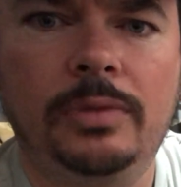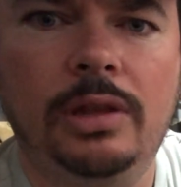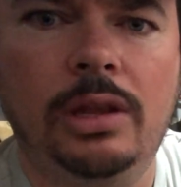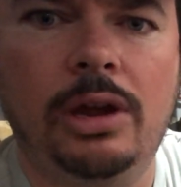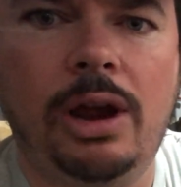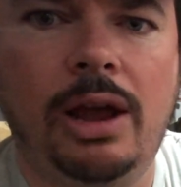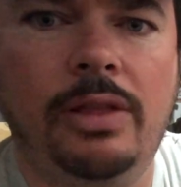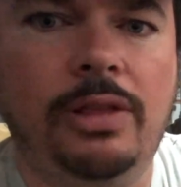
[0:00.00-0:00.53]

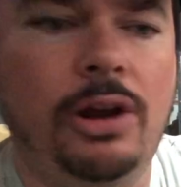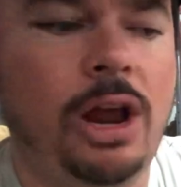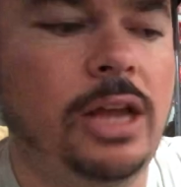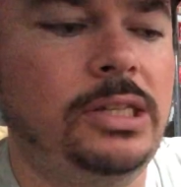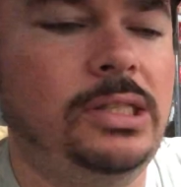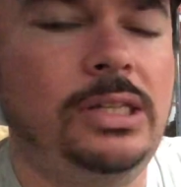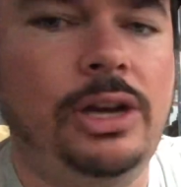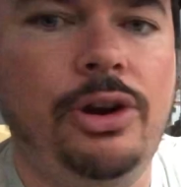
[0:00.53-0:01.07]
they're
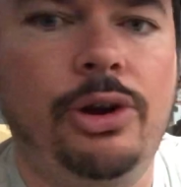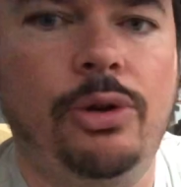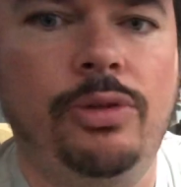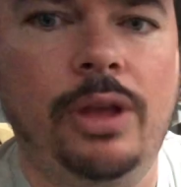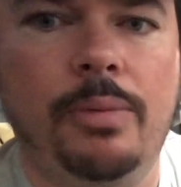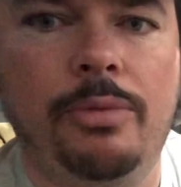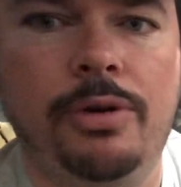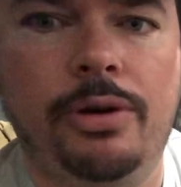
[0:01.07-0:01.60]
not serial
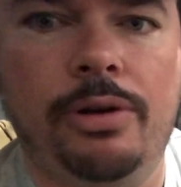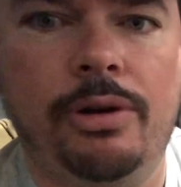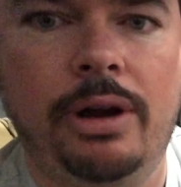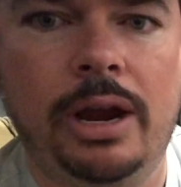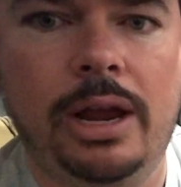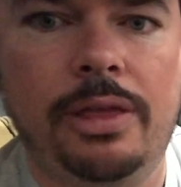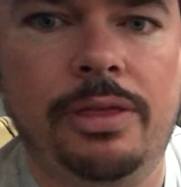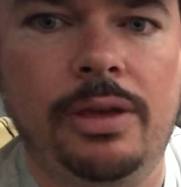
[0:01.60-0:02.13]
numbered or
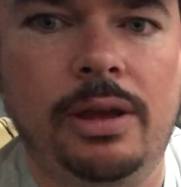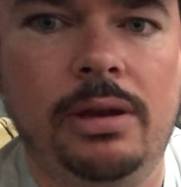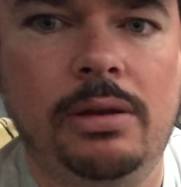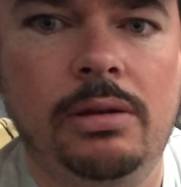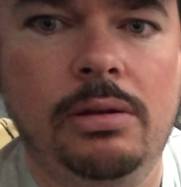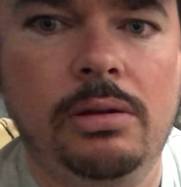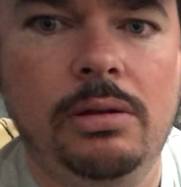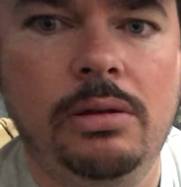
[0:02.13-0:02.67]

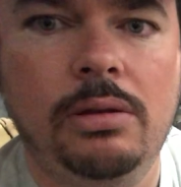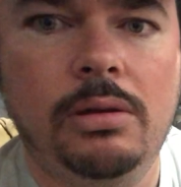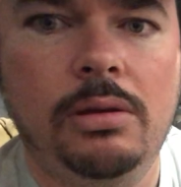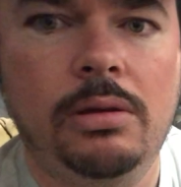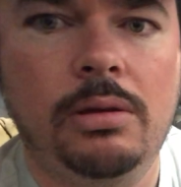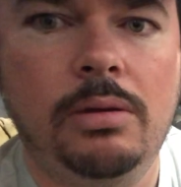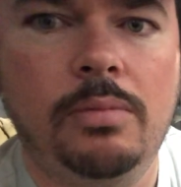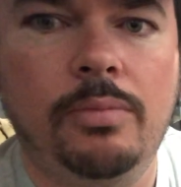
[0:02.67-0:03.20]
anything.
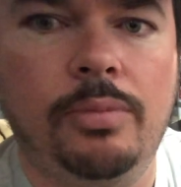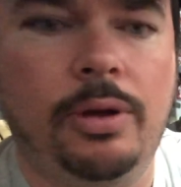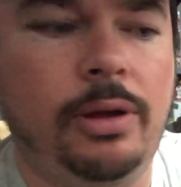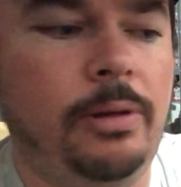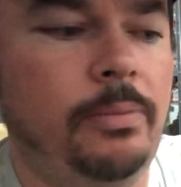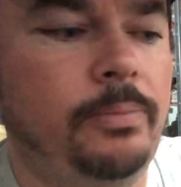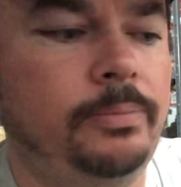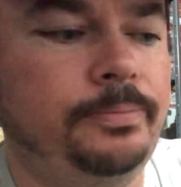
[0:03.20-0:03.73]

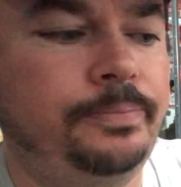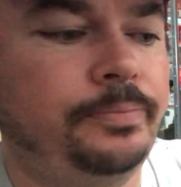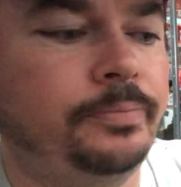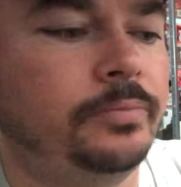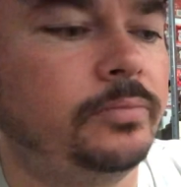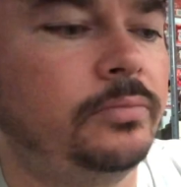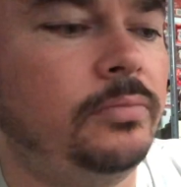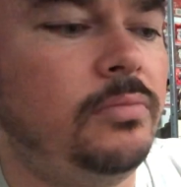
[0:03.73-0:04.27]
But,
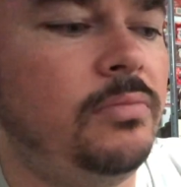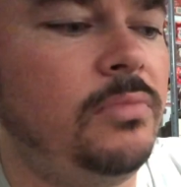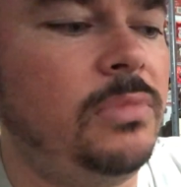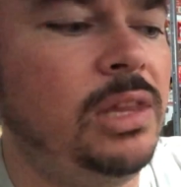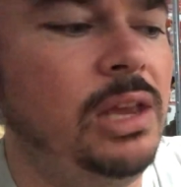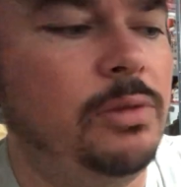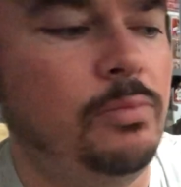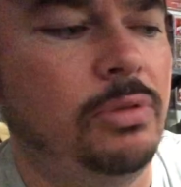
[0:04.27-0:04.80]

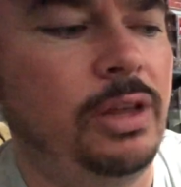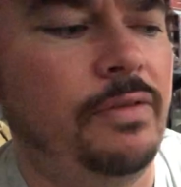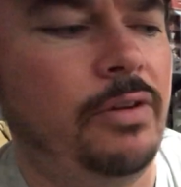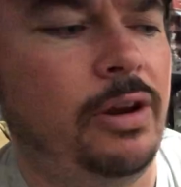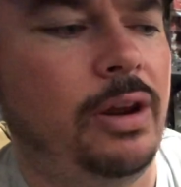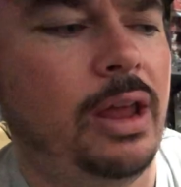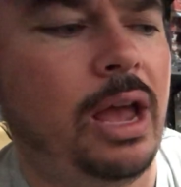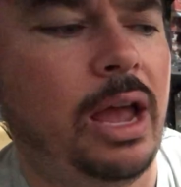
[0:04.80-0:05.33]
and believe it
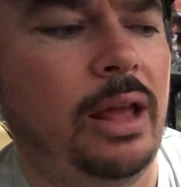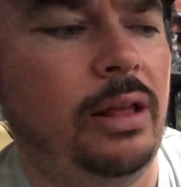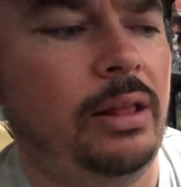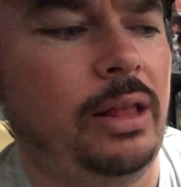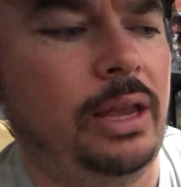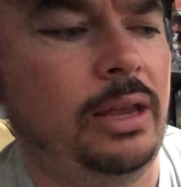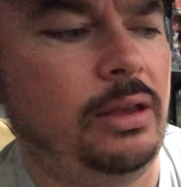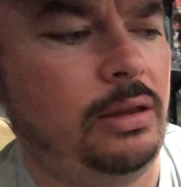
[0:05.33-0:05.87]
or not,
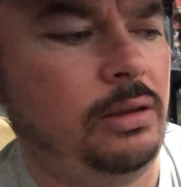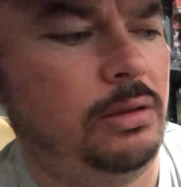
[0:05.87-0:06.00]
like,